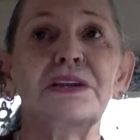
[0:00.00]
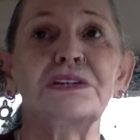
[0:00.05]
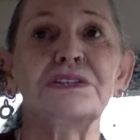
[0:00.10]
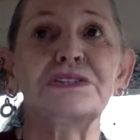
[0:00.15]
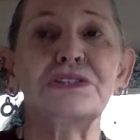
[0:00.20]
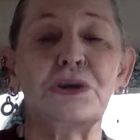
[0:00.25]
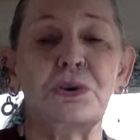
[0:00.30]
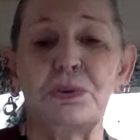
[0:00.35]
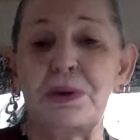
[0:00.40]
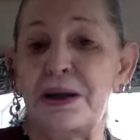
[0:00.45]

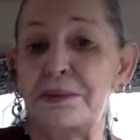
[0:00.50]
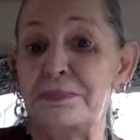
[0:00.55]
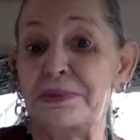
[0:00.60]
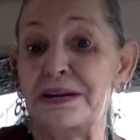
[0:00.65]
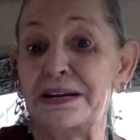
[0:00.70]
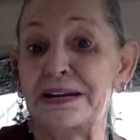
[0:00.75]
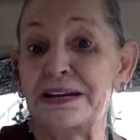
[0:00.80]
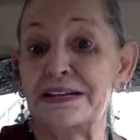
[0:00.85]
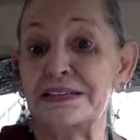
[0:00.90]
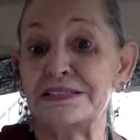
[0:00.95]
So I'm going
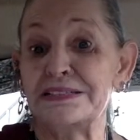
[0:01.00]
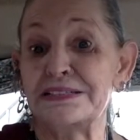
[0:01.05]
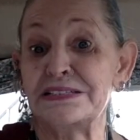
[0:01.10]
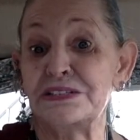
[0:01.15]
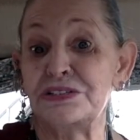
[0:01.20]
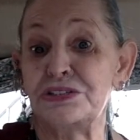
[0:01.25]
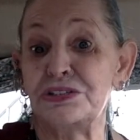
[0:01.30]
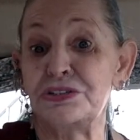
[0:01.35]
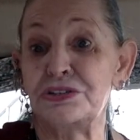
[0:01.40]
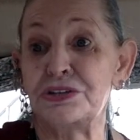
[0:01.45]
to
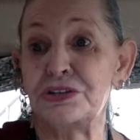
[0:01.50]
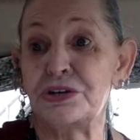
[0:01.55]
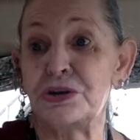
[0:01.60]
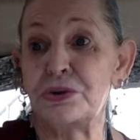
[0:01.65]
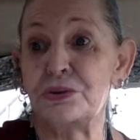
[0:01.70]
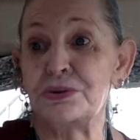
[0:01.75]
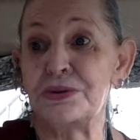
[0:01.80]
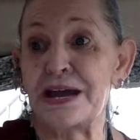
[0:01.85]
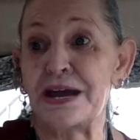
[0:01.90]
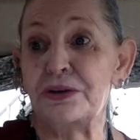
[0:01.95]
continue to
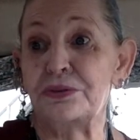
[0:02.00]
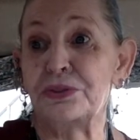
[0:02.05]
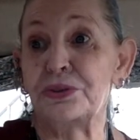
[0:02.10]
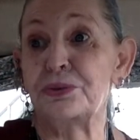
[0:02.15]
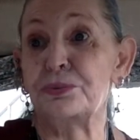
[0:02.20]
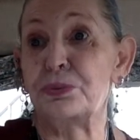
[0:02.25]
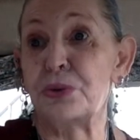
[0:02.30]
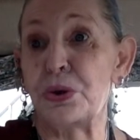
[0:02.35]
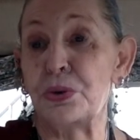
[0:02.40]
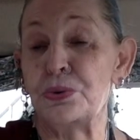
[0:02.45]
go down
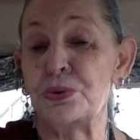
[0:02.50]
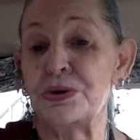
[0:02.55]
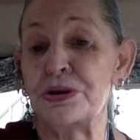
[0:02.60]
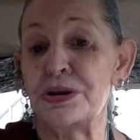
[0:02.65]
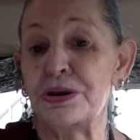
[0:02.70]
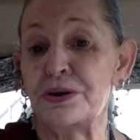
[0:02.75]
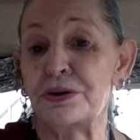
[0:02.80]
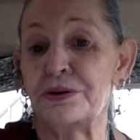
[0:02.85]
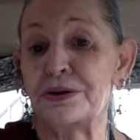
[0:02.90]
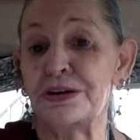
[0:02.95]
the road
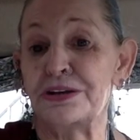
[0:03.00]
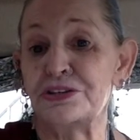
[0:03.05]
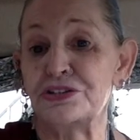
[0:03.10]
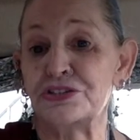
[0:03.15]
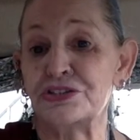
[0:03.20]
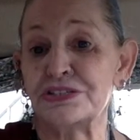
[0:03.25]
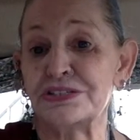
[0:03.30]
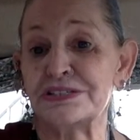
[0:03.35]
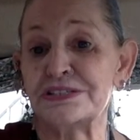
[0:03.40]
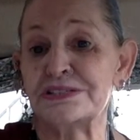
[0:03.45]
here in
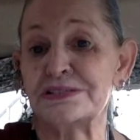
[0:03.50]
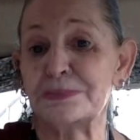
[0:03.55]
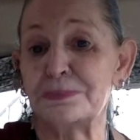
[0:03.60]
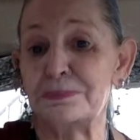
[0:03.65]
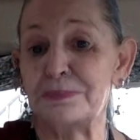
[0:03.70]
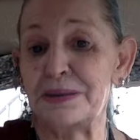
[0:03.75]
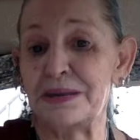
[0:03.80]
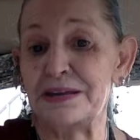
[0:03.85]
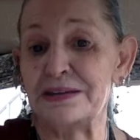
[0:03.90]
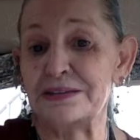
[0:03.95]
just a
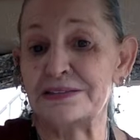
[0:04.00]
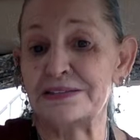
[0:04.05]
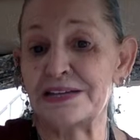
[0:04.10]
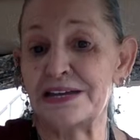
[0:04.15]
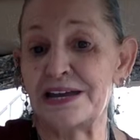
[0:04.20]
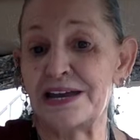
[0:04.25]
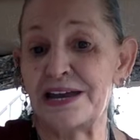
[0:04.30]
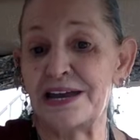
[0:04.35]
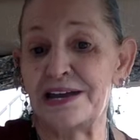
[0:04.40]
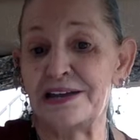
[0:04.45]
bit
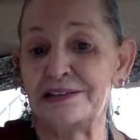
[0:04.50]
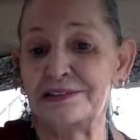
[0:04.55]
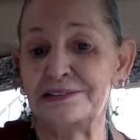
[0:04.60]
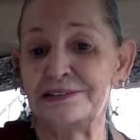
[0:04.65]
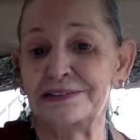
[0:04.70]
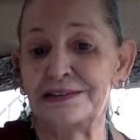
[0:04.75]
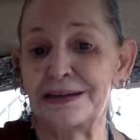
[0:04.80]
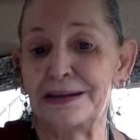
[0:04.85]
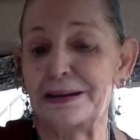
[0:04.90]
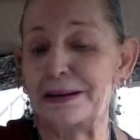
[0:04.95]

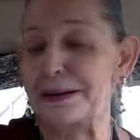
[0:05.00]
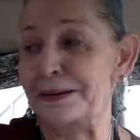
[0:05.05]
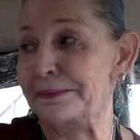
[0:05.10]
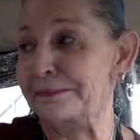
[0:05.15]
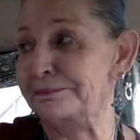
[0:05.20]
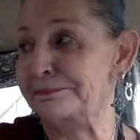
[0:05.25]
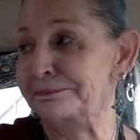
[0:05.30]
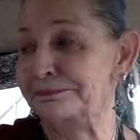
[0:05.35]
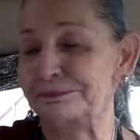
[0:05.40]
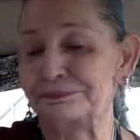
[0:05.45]
and
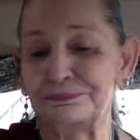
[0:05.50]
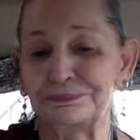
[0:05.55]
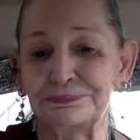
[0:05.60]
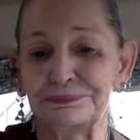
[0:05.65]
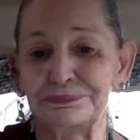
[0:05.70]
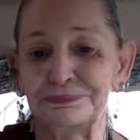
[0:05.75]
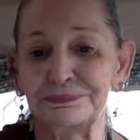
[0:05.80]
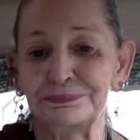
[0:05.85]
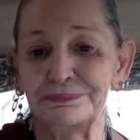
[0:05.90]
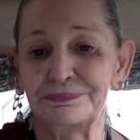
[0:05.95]
um,
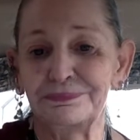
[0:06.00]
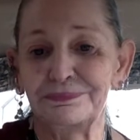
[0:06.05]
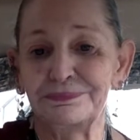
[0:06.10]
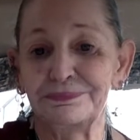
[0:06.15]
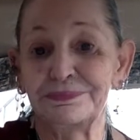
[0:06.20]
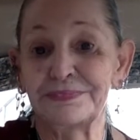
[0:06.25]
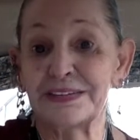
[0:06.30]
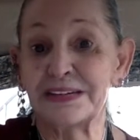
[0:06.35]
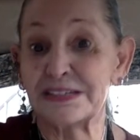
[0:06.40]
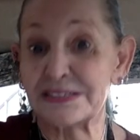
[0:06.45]

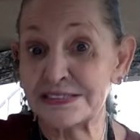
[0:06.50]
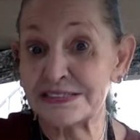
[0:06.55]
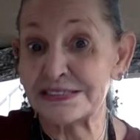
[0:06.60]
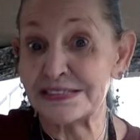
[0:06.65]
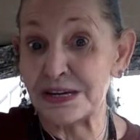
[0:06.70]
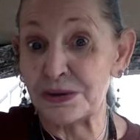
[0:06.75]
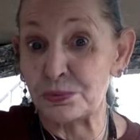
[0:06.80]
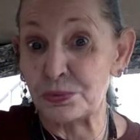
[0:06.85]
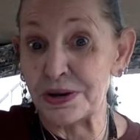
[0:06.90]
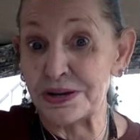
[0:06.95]

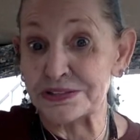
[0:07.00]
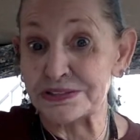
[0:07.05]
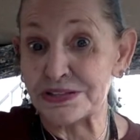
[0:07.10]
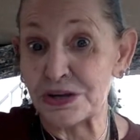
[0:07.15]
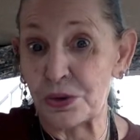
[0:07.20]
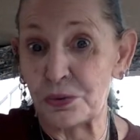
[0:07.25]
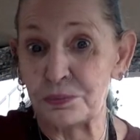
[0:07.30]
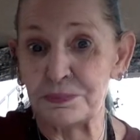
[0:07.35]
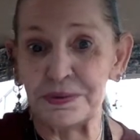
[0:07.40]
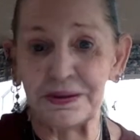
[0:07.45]
see what's
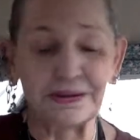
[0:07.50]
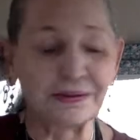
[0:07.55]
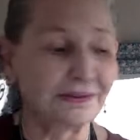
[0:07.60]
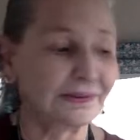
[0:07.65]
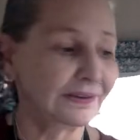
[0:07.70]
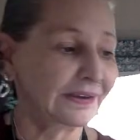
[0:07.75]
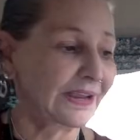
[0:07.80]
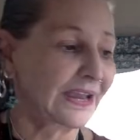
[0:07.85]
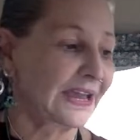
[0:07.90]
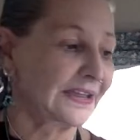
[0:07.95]
open
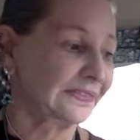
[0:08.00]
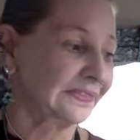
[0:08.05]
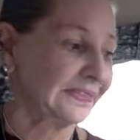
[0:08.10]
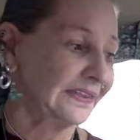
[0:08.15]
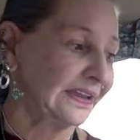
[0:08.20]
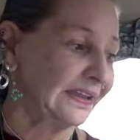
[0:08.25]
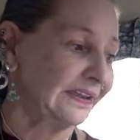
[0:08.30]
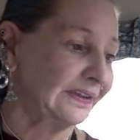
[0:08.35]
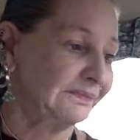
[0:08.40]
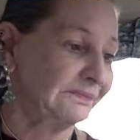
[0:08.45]
at
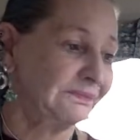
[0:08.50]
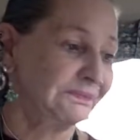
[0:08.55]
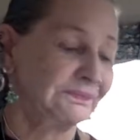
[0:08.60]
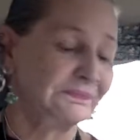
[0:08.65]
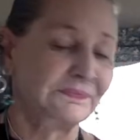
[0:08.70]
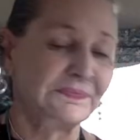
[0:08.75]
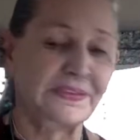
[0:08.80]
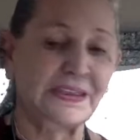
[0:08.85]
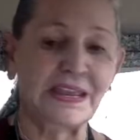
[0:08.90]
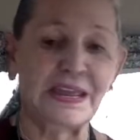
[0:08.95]
the
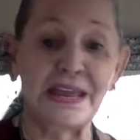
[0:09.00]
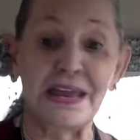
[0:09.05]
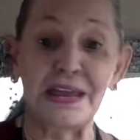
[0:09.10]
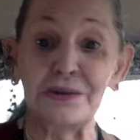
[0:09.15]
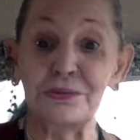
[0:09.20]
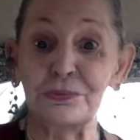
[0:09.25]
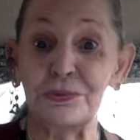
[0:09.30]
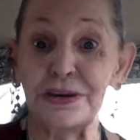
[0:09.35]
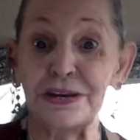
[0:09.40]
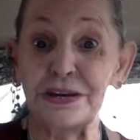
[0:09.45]

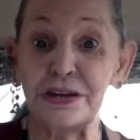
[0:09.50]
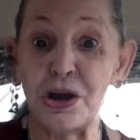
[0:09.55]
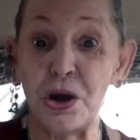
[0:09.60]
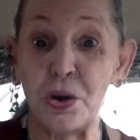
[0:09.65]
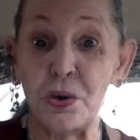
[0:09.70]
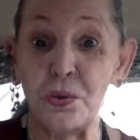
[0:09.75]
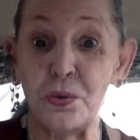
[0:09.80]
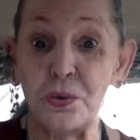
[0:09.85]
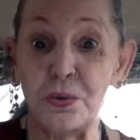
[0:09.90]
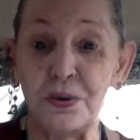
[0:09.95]
Henry
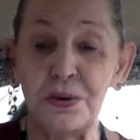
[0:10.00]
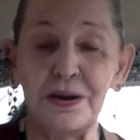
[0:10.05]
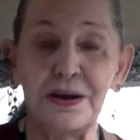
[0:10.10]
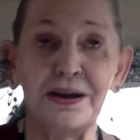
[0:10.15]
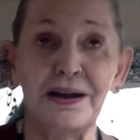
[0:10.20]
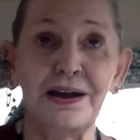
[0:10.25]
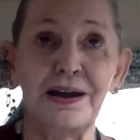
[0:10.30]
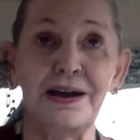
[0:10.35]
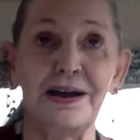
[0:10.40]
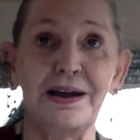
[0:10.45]
Coe
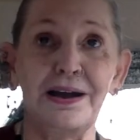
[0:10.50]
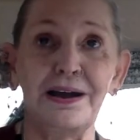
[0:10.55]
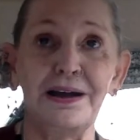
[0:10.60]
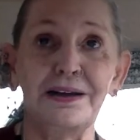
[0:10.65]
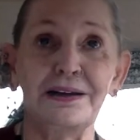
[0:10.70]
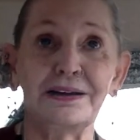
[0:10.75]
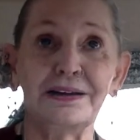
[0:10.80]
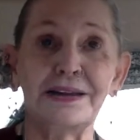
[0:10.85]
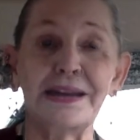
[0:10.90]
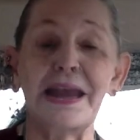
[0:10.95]
uh,
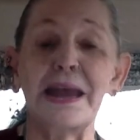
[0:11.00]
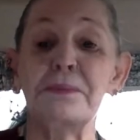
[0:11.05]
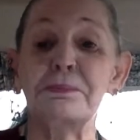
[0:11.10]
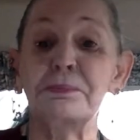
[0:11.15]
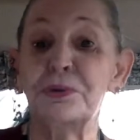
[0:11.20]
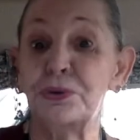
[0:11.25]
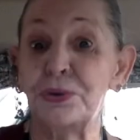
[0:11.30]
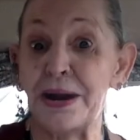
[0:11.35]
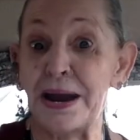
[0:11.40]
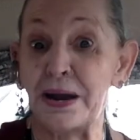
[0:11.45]

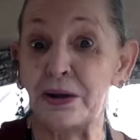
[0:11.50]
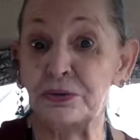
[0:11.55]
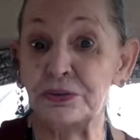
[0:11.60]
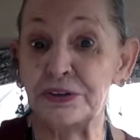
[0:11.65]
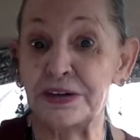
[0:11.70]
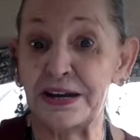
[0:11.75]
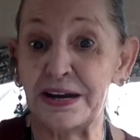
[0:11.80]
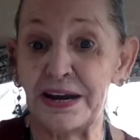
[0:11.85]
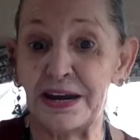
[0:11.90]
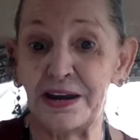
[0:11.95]
campground
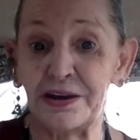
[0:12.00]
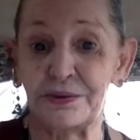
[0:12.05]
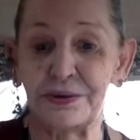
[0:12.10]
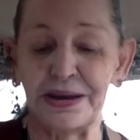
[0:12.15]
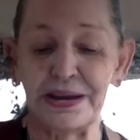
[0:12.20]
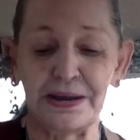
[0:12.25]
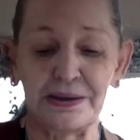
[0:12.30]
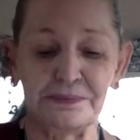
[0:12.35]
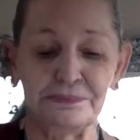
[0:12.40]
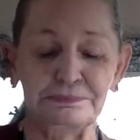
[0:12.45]

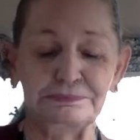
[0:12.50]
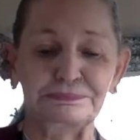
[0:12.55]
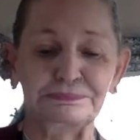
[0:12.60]
area.